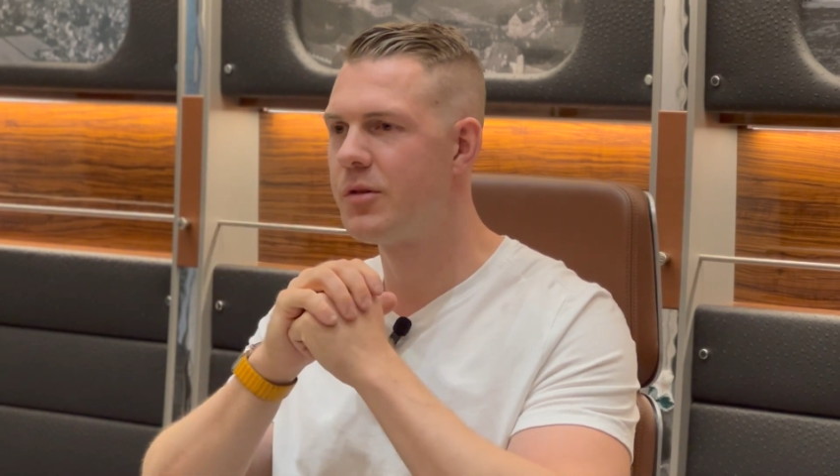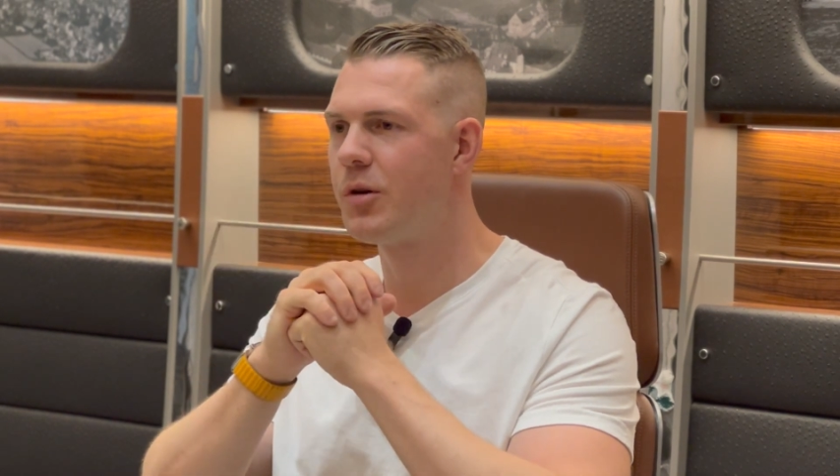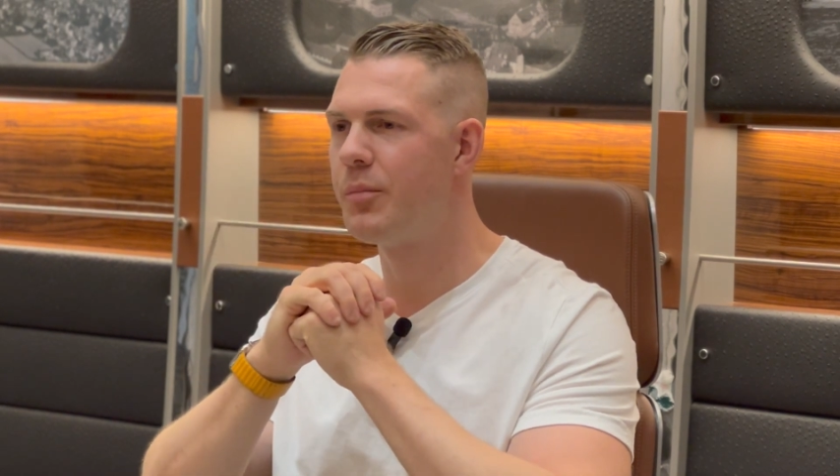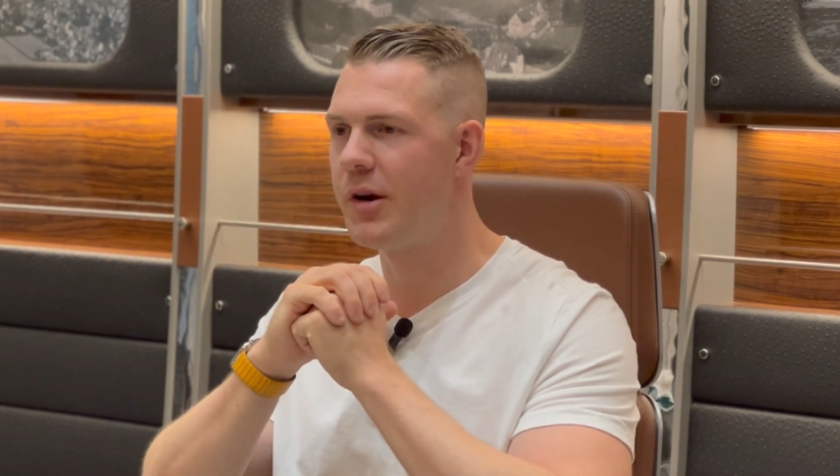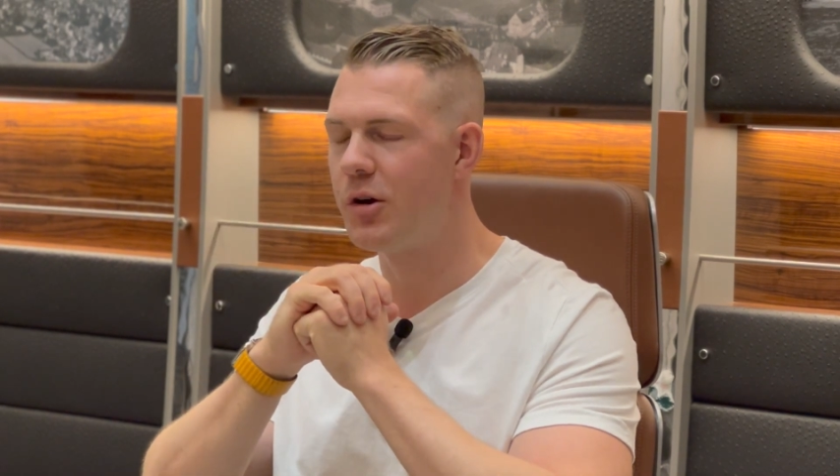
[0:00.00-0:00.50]

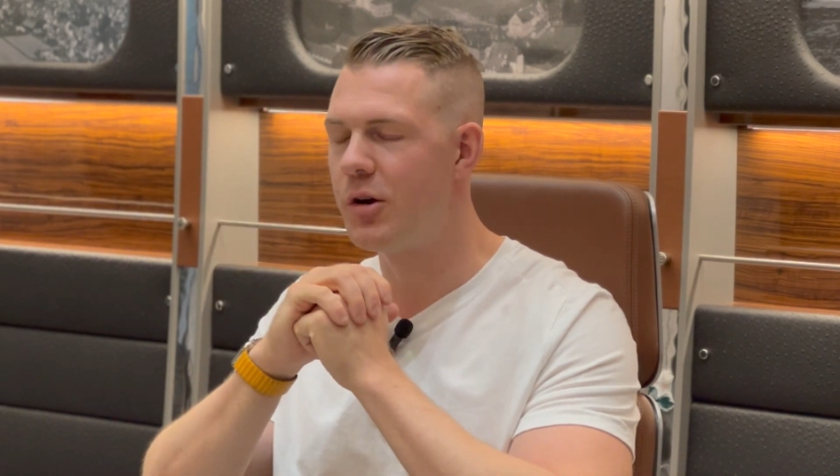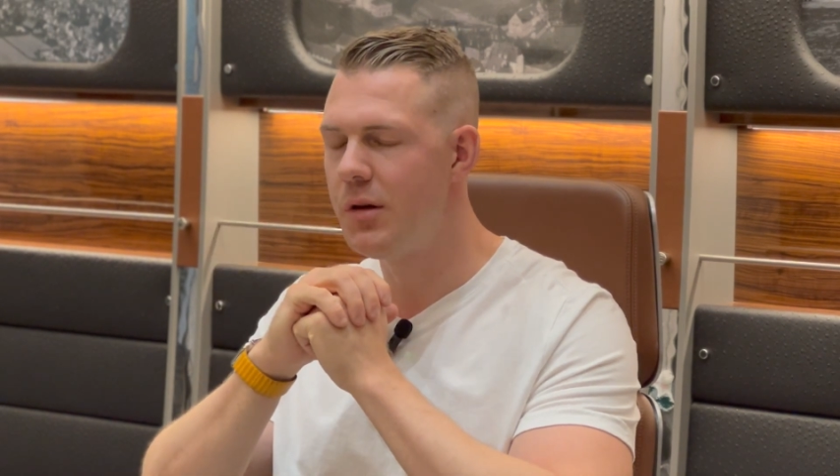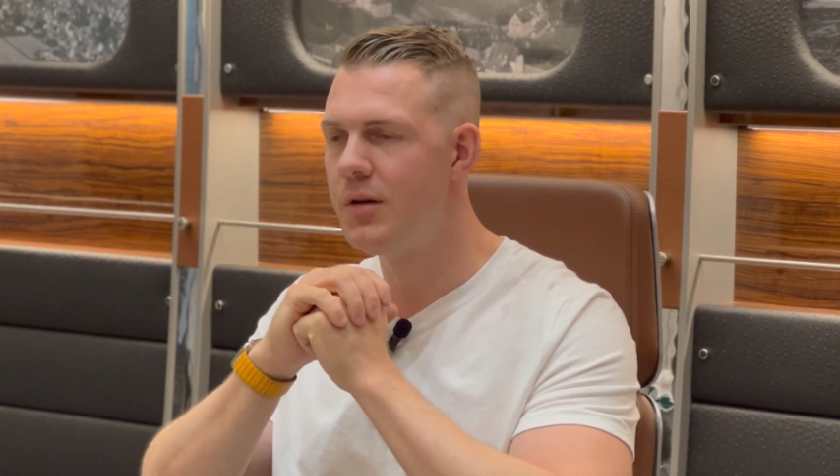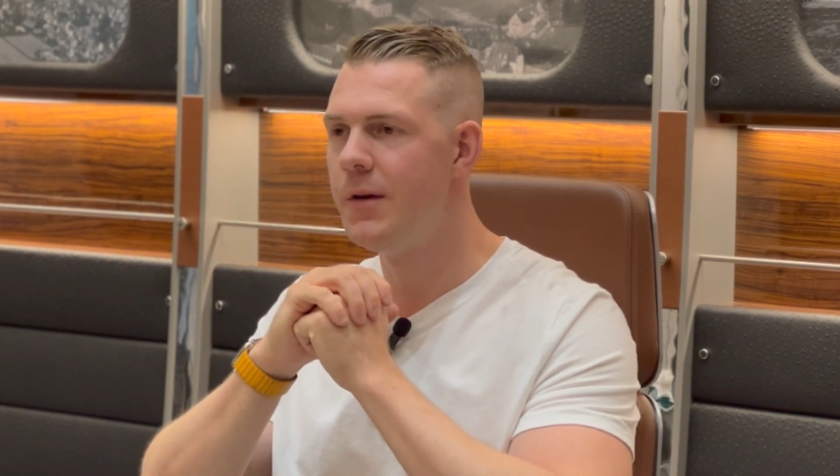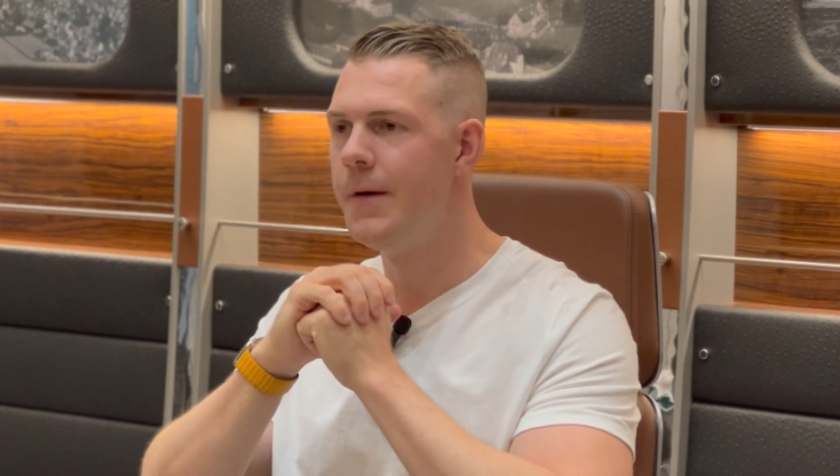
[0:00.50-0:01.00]

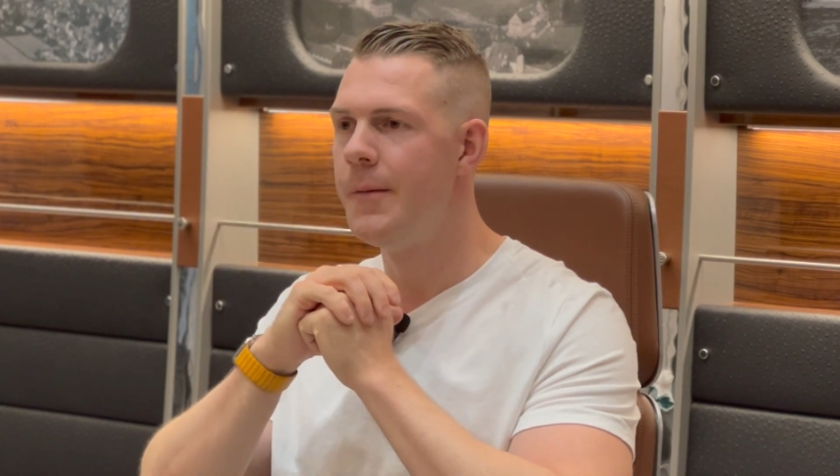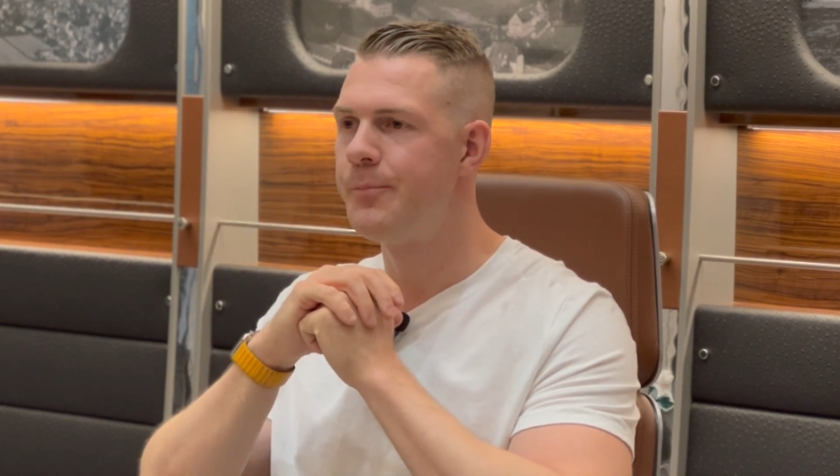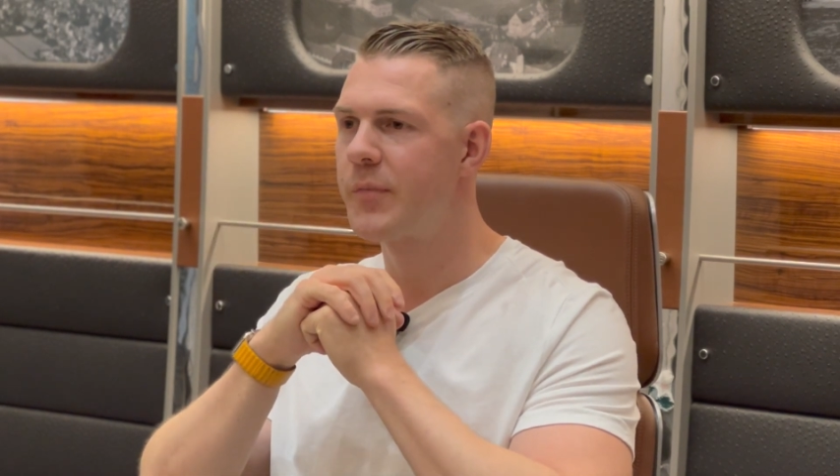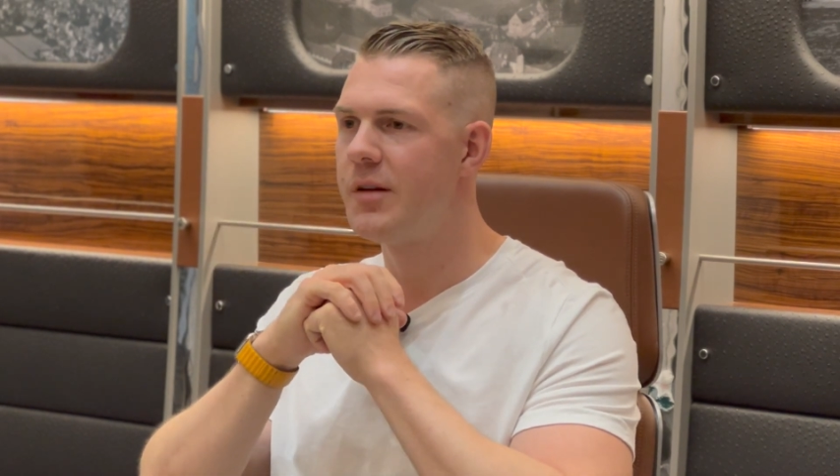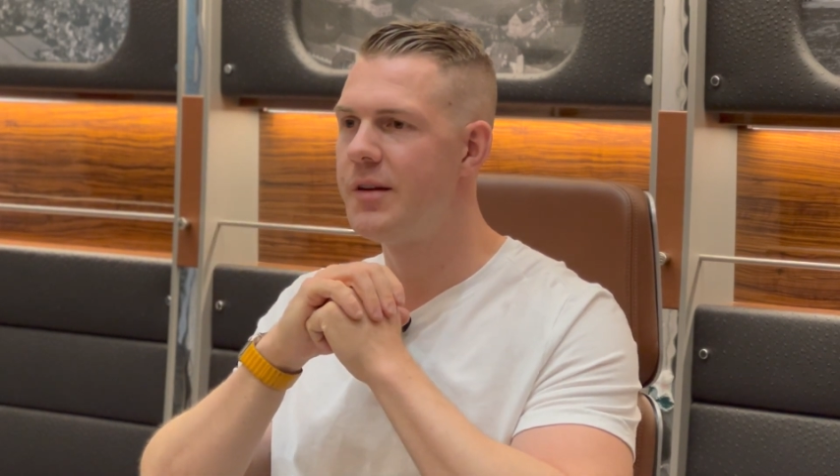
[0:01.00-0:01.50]
comparable
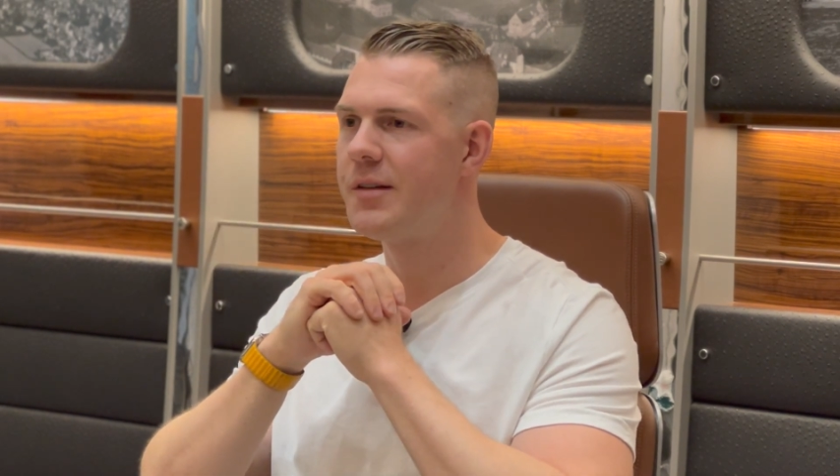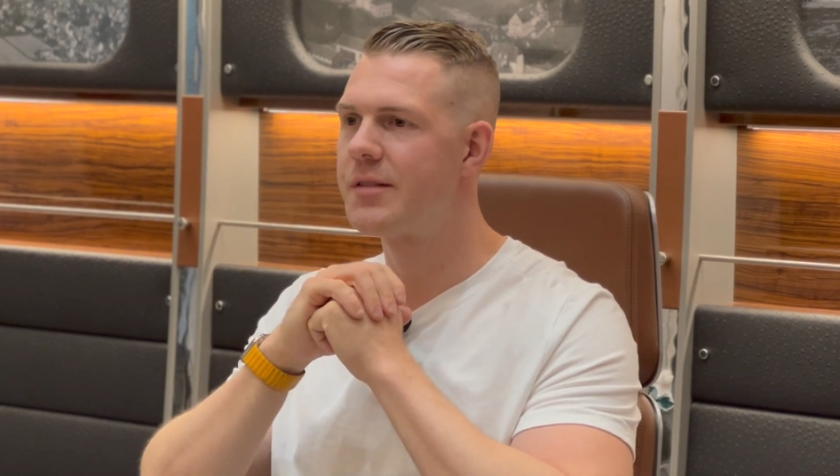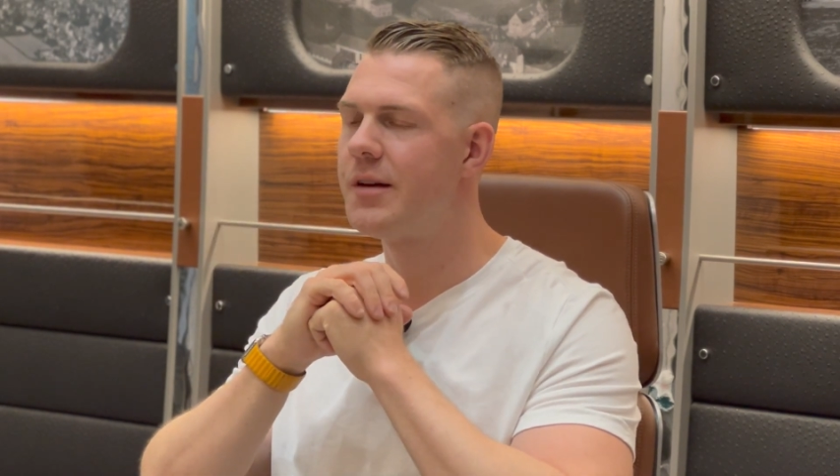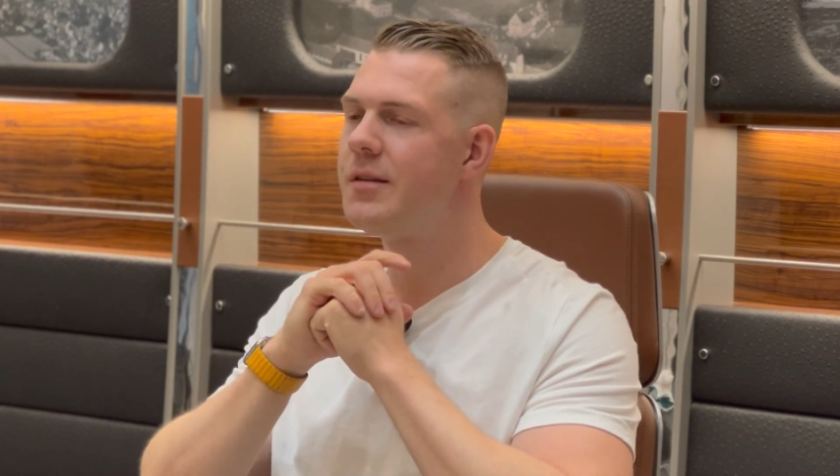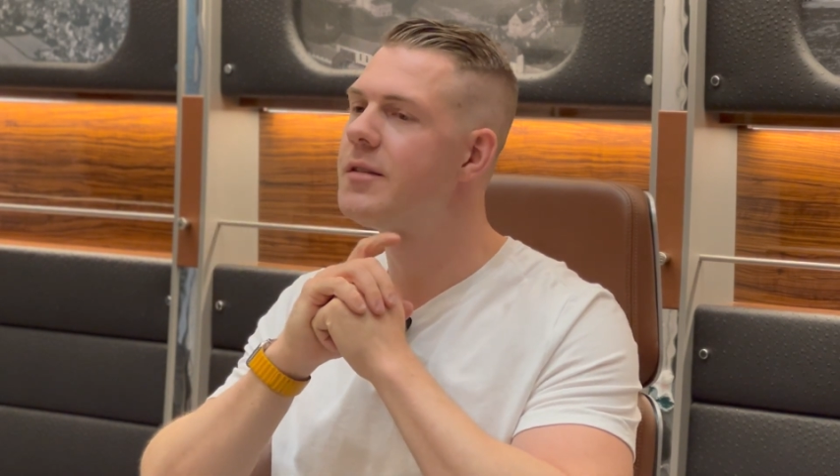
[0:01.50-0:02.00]
in that
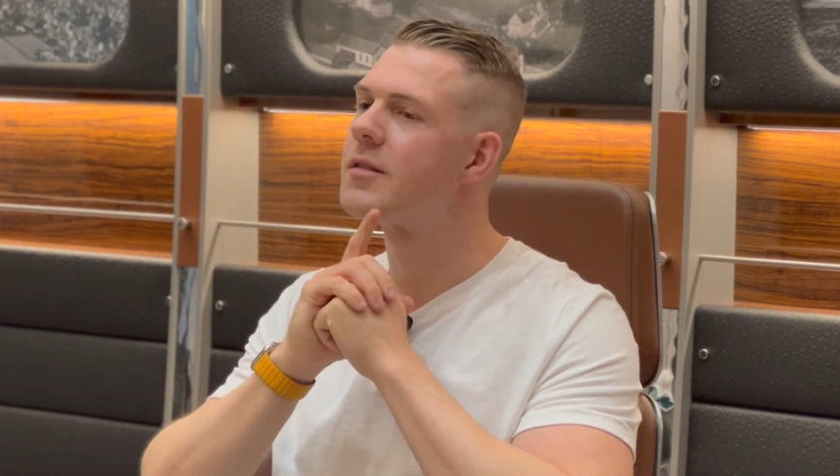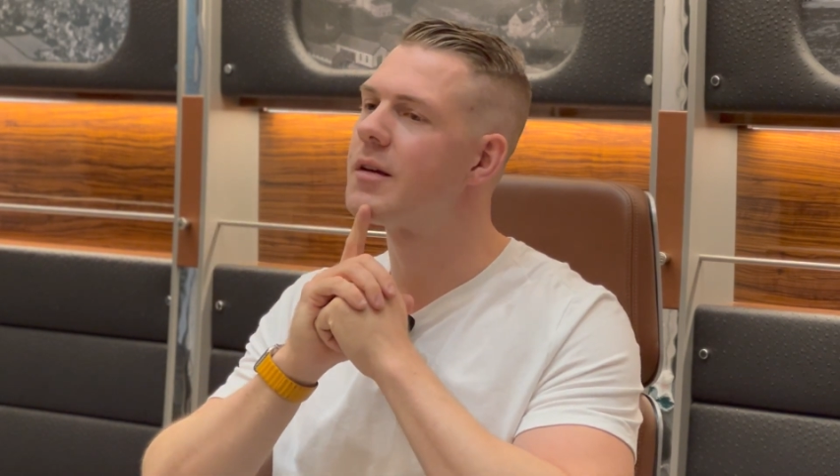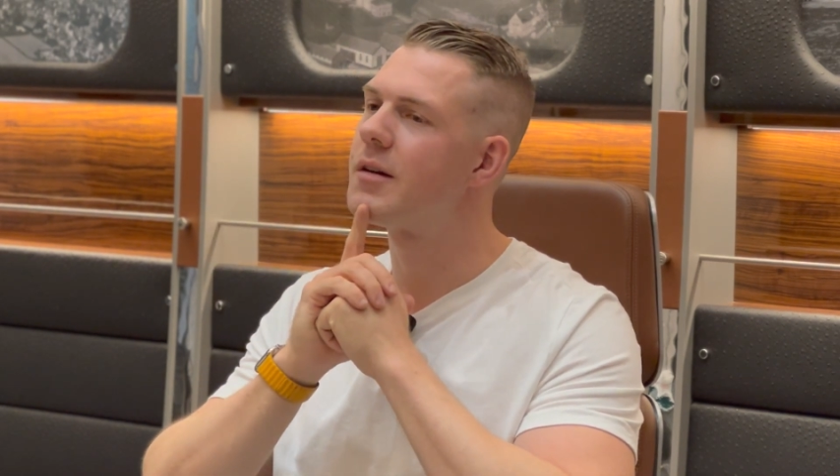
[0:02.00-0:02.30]
sense.